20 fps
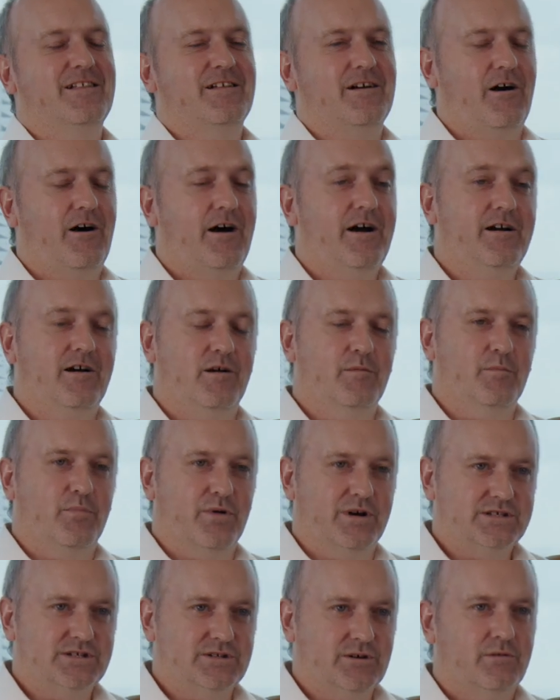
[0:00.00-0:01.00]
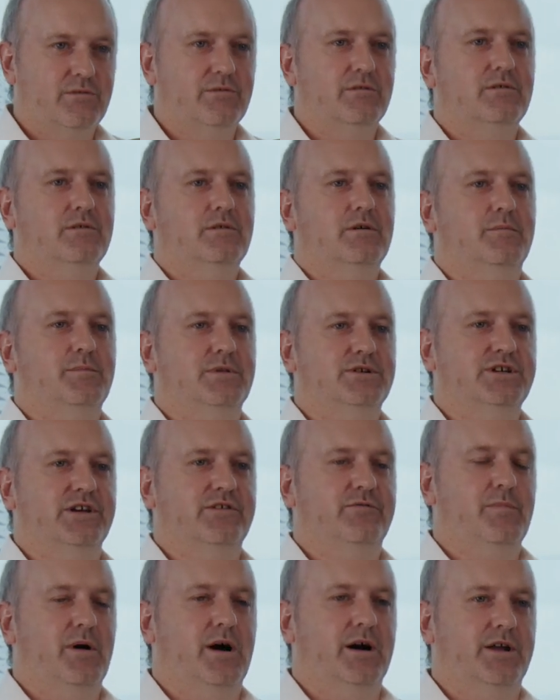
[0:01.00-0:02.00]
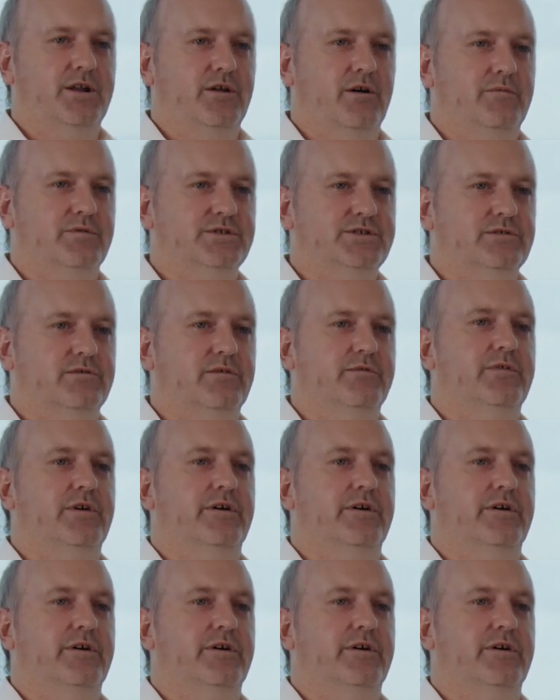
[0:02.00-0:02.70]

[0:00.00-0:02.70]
Hi, I'm Brett Salt. I'm the Chief Marketing Officer of